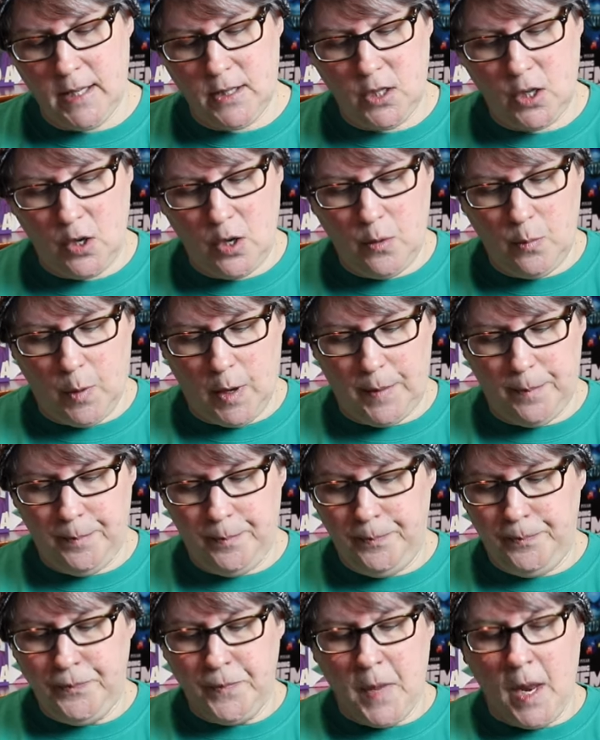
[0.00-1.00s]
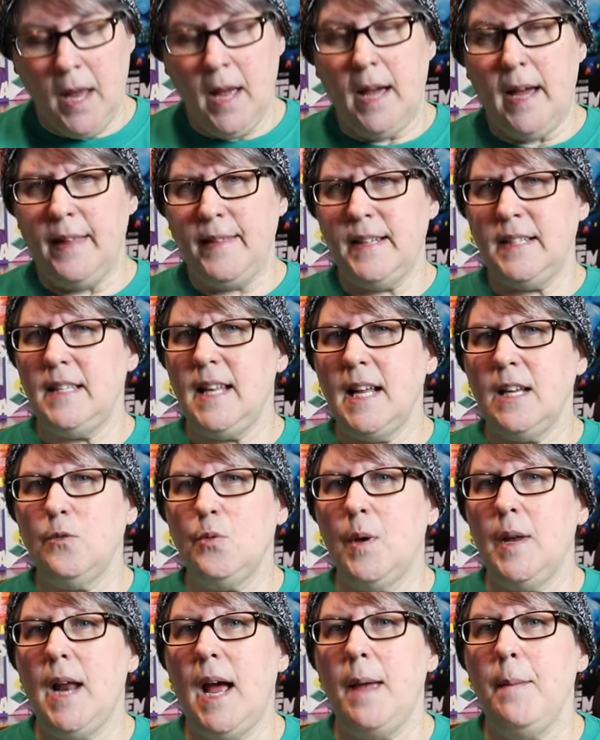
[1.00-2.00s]
it's a good one. And this next
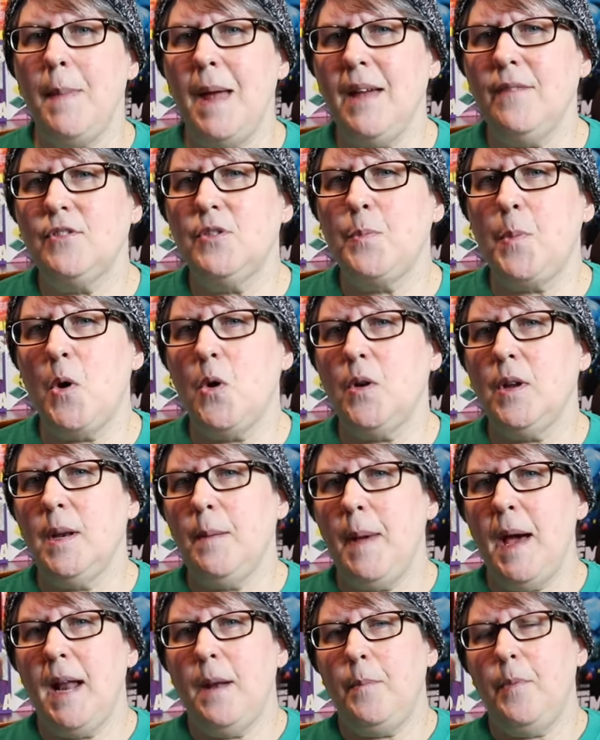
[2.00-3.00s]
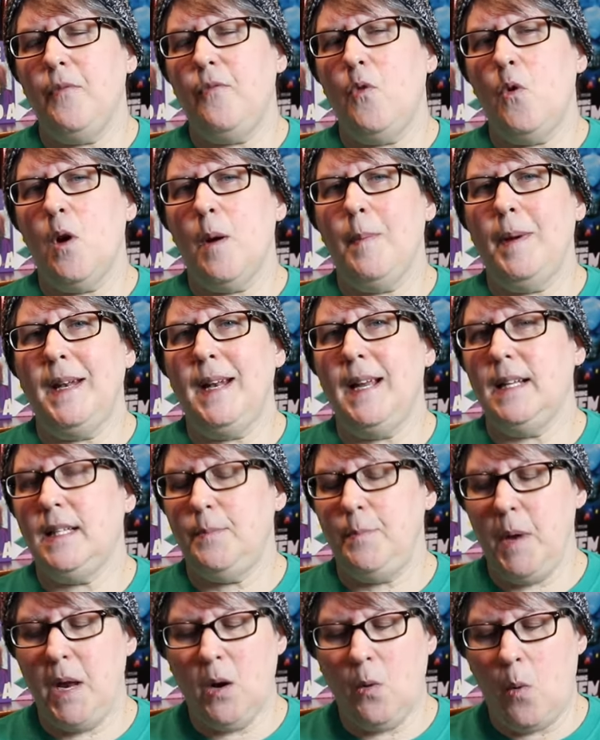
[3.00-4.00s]
one, I may have spoken about it before, but it's
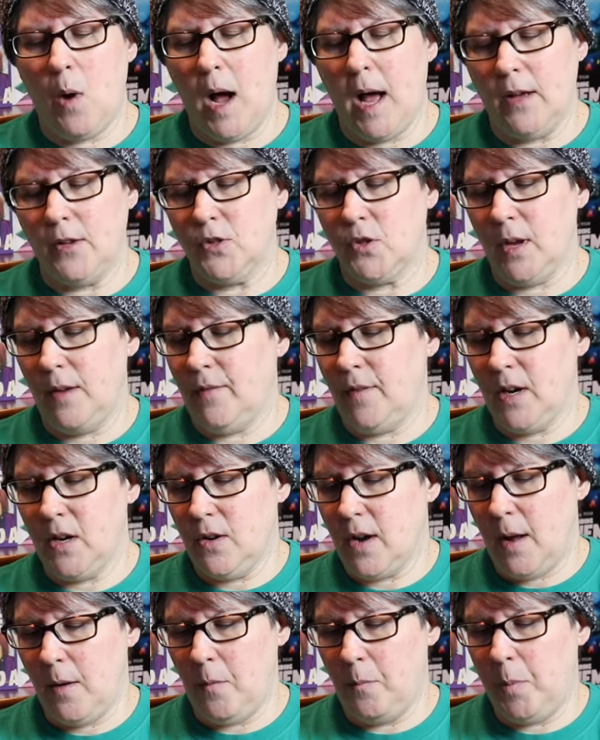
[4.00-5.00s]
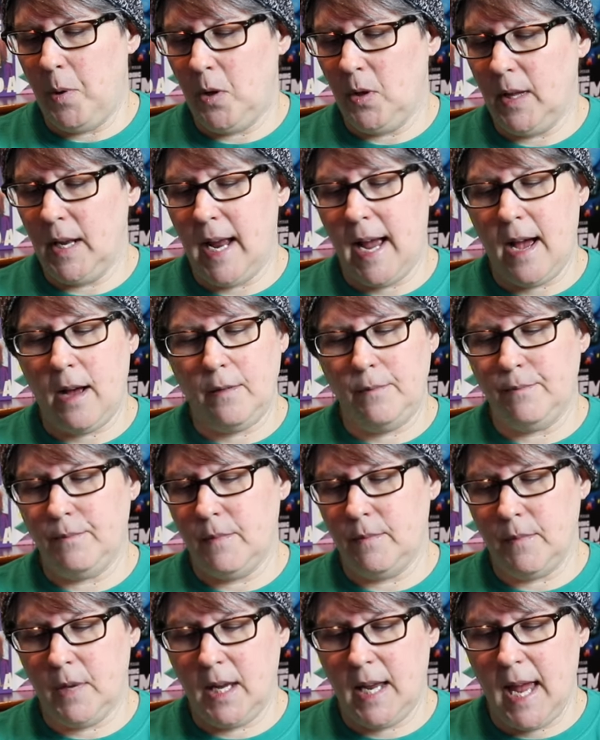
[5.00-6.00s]
been a while, so I figured I would pull it out.
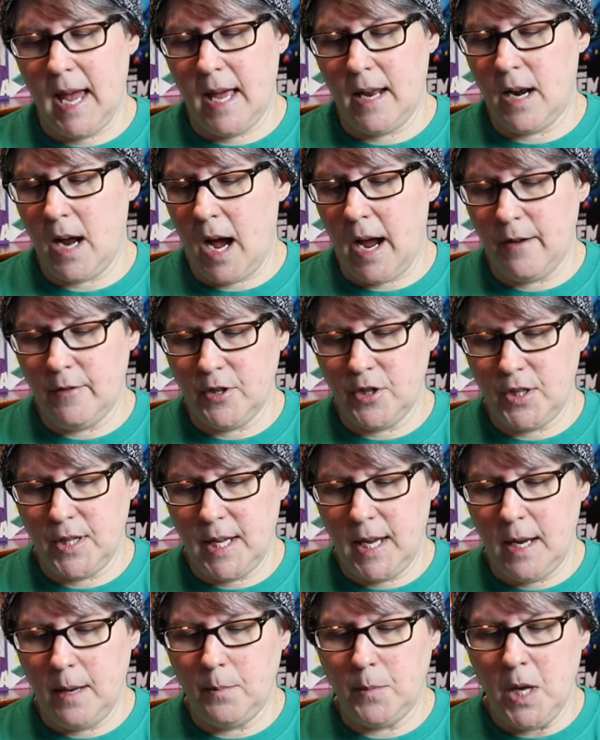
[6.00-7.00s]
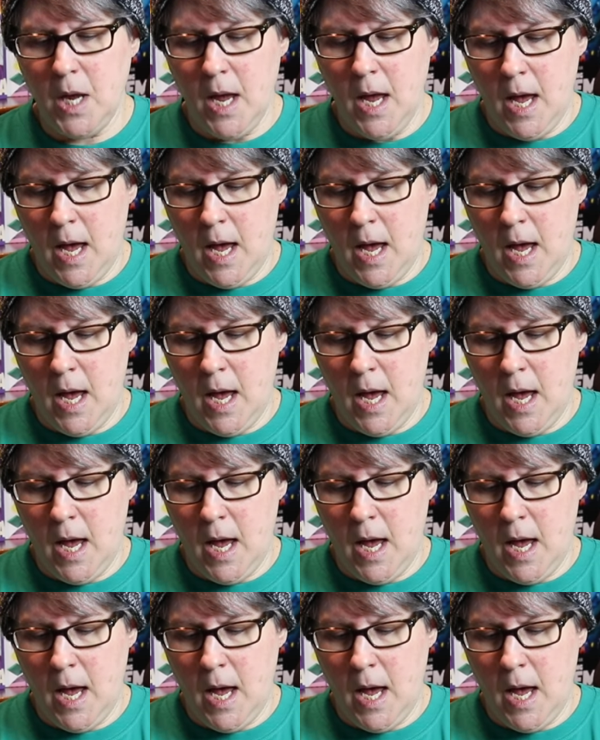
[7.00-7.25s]
Again, Irish themed.